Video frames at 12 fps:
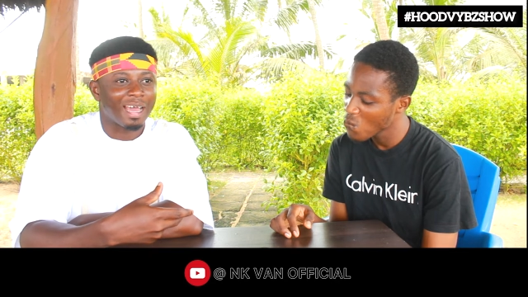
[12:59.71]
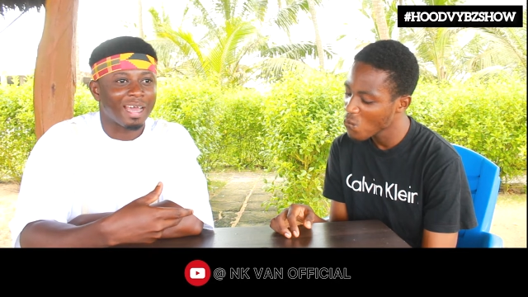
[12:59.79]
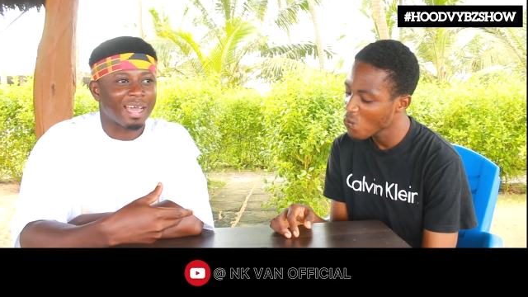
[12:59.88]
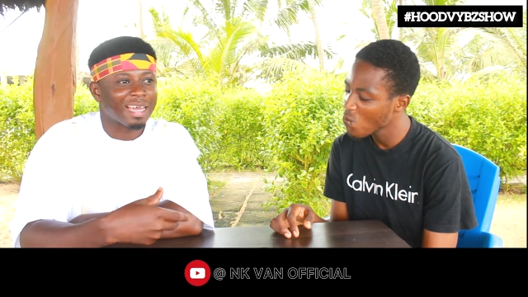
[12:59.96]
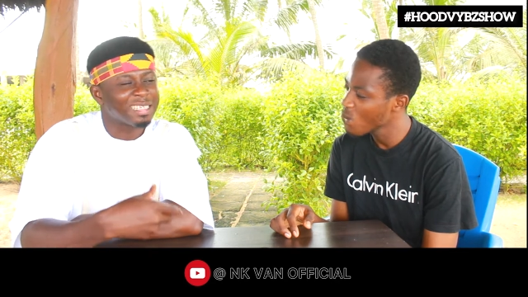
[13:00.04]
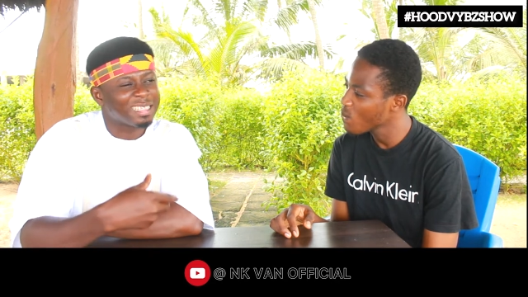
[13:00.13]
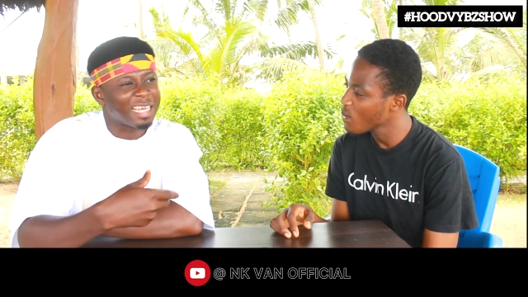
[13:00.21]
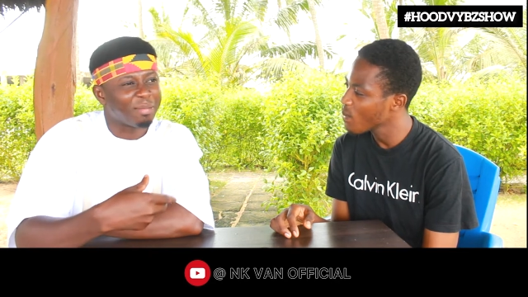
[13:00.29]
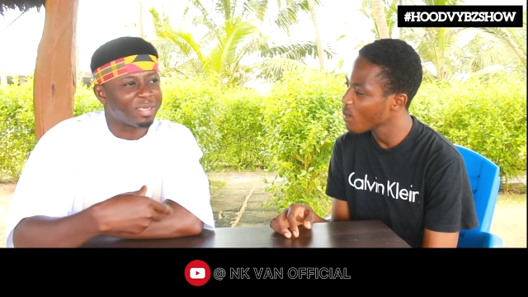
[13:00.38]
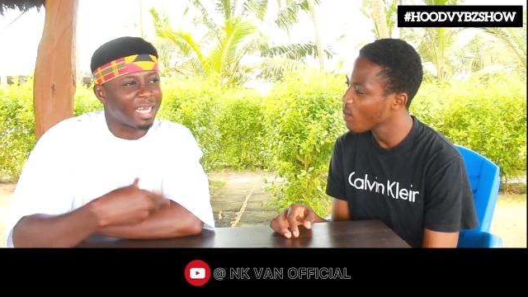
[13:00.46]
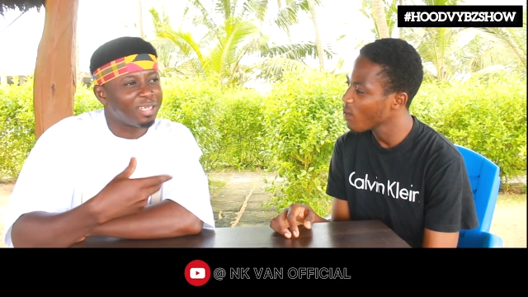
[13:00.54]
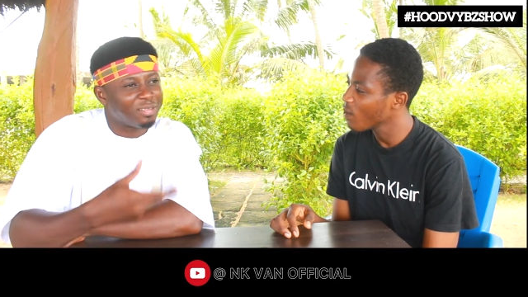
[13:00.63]
Speaker 1: I, can't say I'm
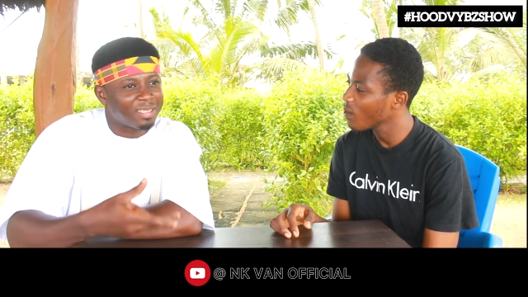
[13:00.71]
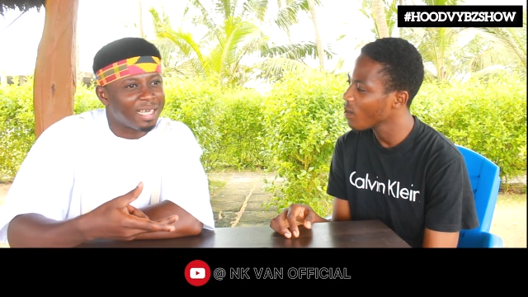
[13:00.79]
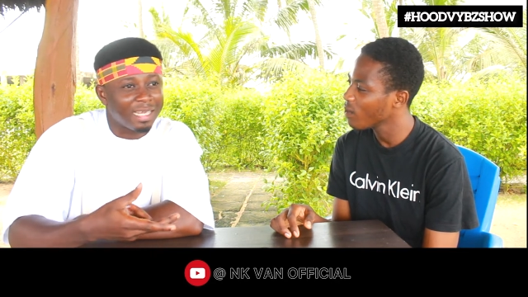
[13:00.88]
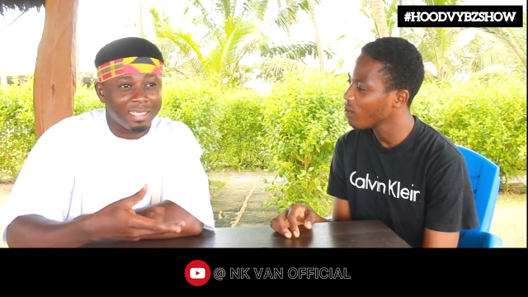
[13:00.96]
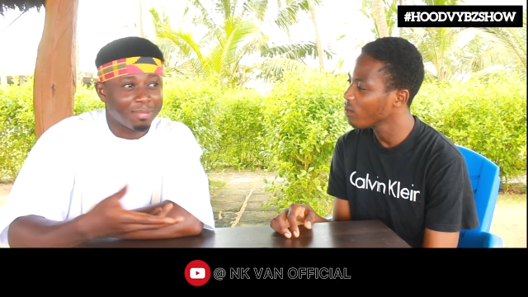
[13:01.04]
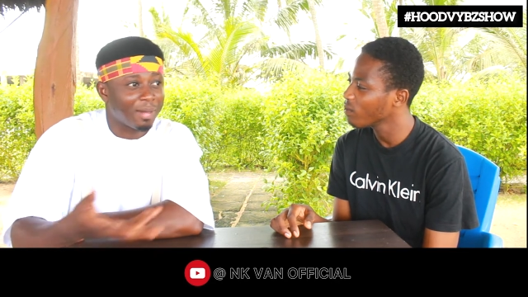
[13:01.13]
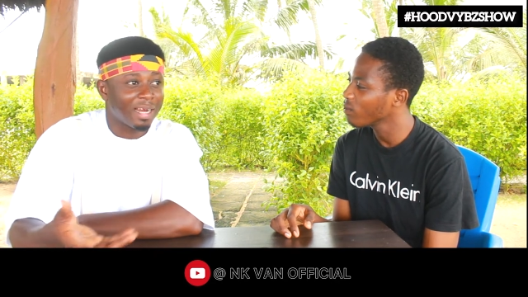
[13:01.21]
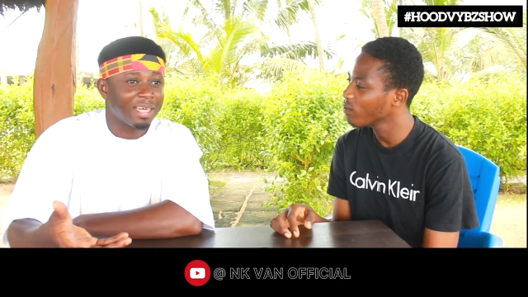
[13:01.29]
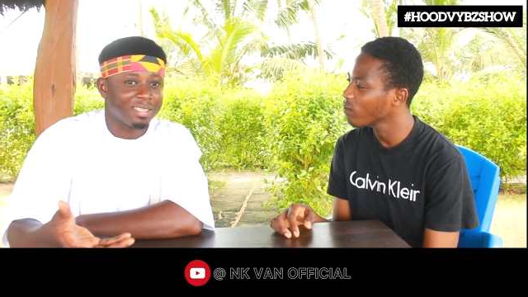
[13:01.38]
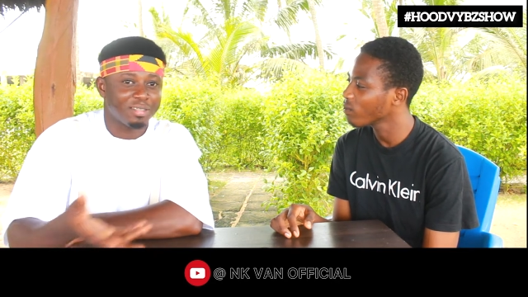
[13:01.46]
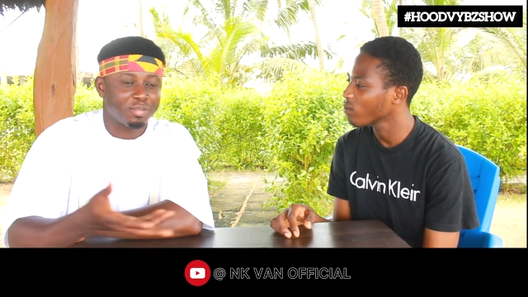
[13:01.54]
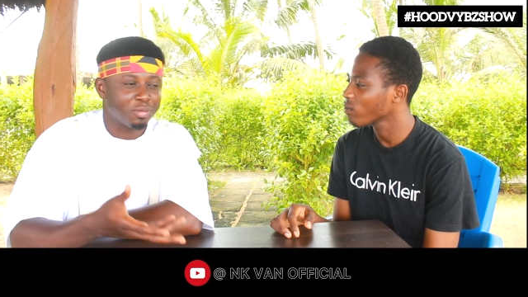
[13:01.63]
shy to say this, but
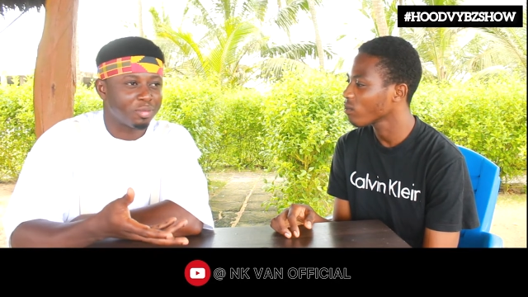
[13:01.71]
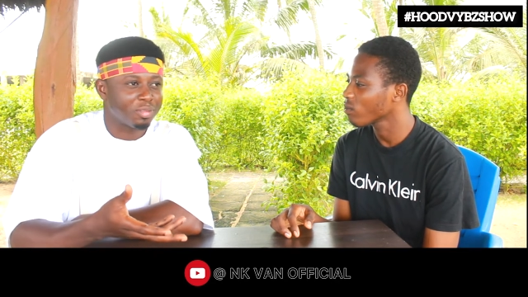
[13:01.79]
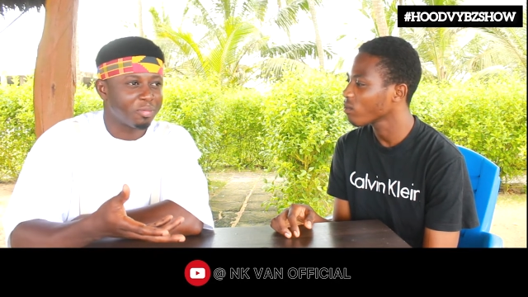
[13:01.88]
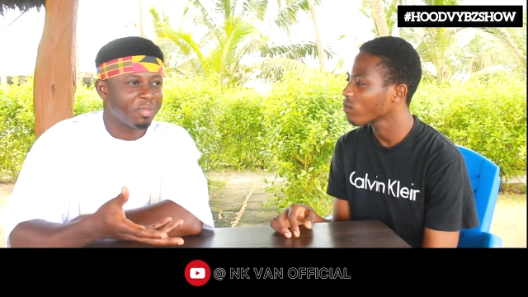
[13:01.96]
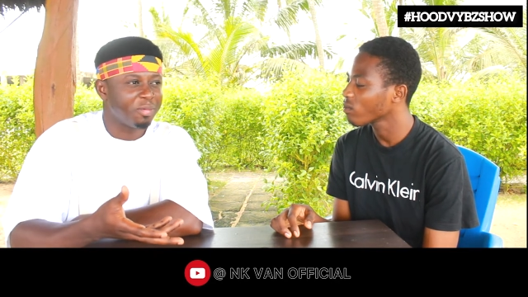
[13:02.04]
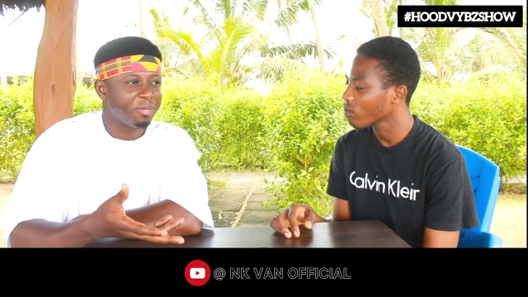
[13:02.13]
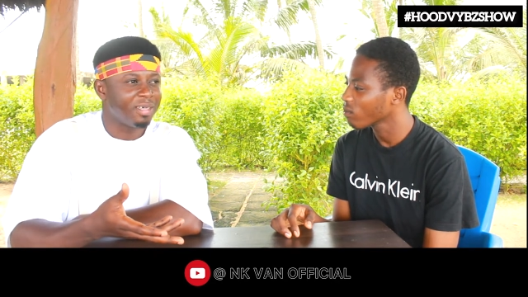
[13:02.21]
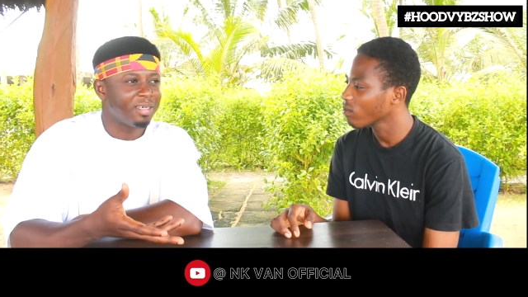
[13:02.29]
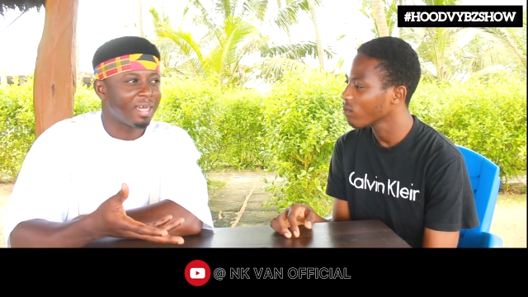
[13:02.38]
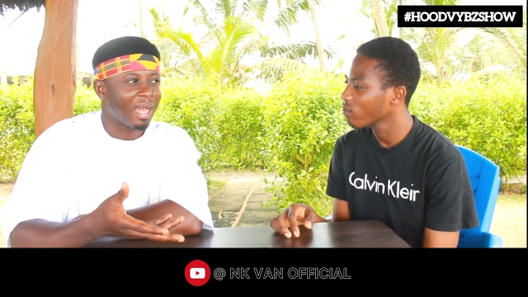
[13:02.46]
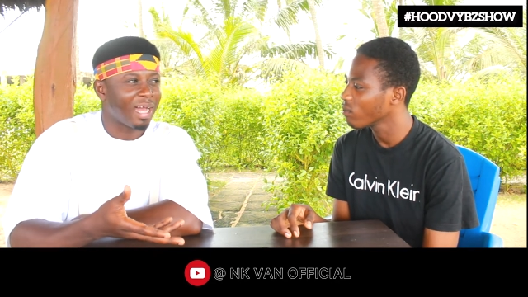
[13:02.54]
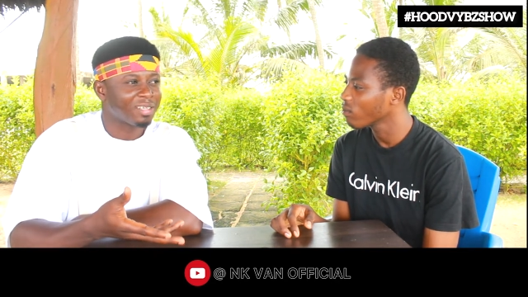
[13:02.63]
that's the truth. We
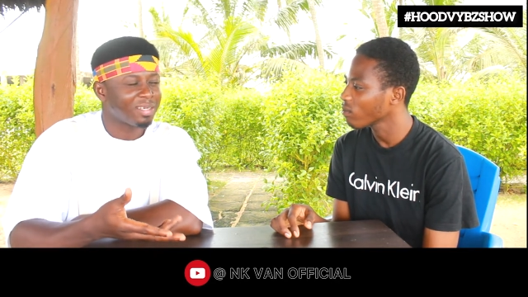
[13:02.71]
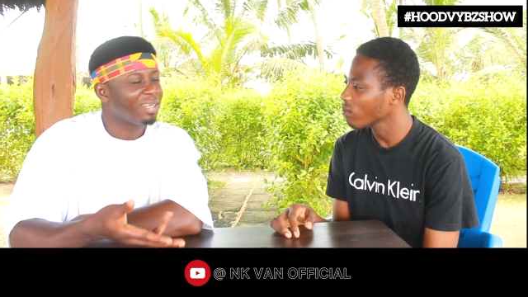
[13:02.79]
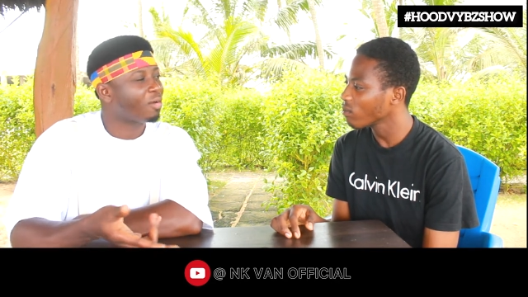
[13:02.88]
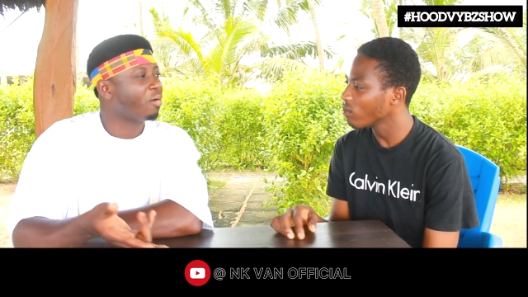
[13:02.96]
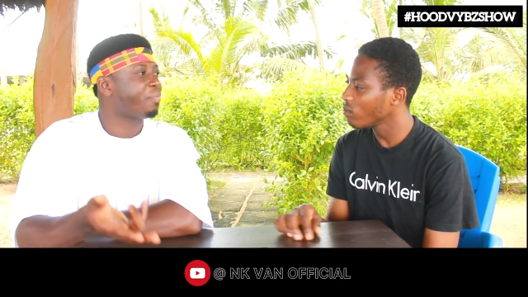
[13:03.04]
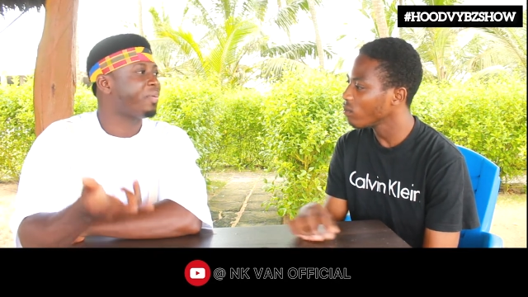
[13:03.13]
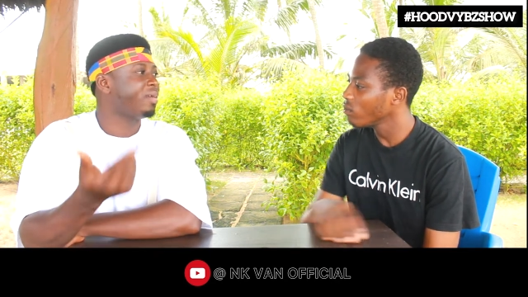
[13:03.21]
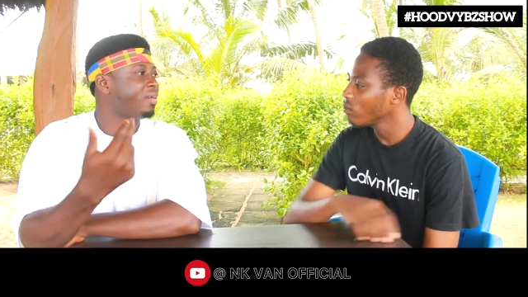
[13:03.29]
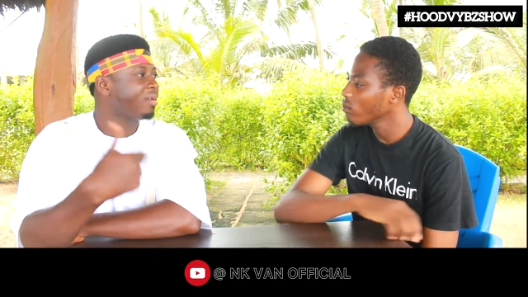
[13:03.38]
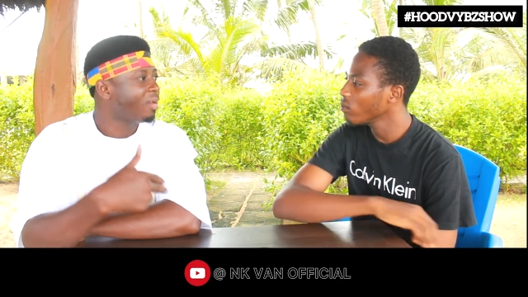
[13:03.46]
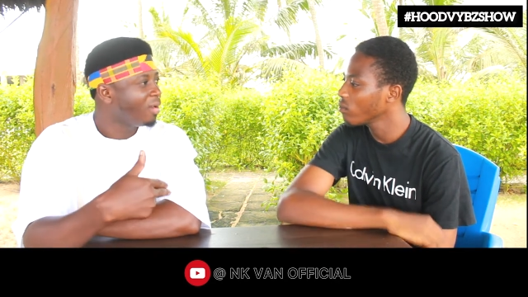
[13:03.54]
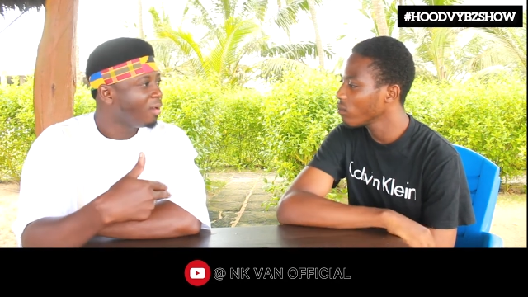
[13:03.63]
we are actually
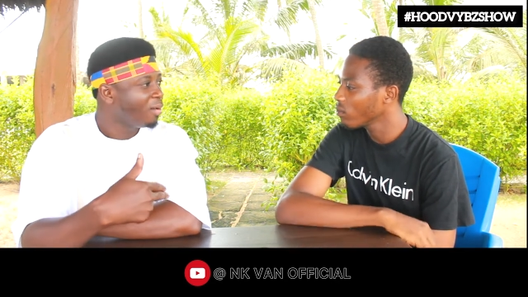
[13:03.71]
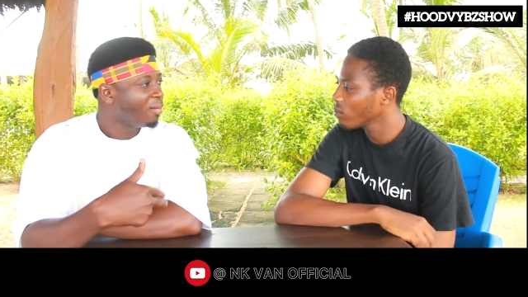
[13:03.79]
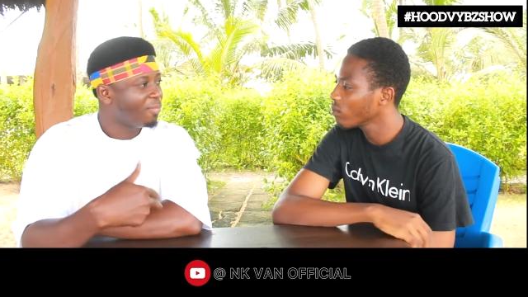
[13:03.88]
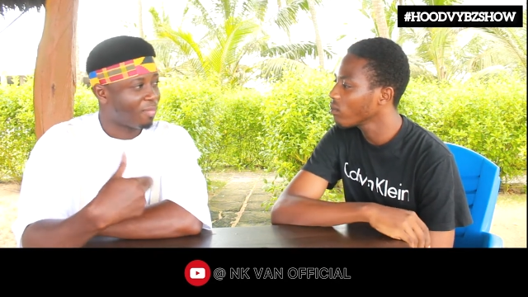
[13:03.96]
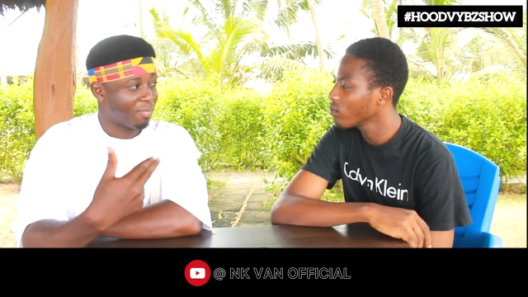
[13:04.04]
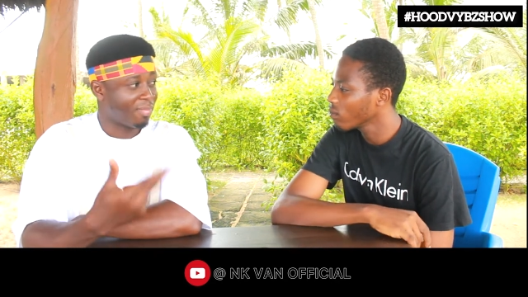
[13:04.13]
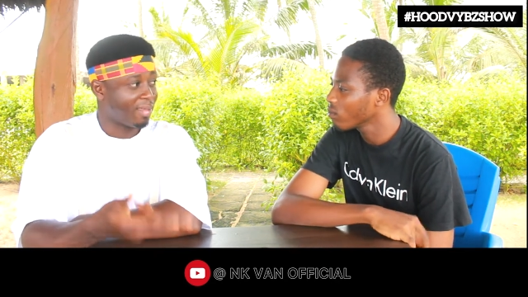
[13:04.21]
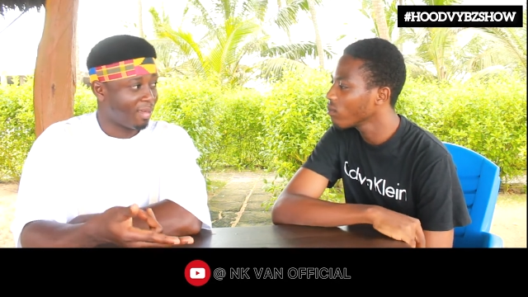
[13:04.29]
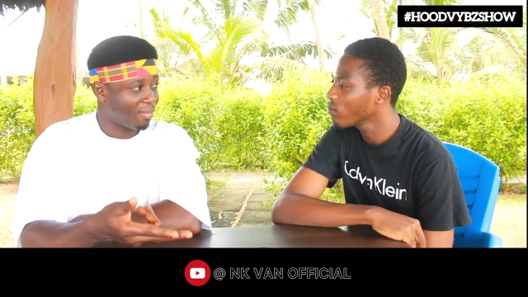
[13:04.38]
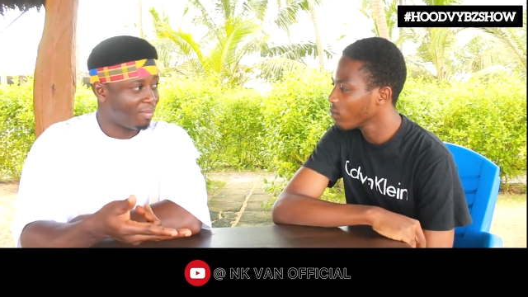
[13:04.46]
copying from them.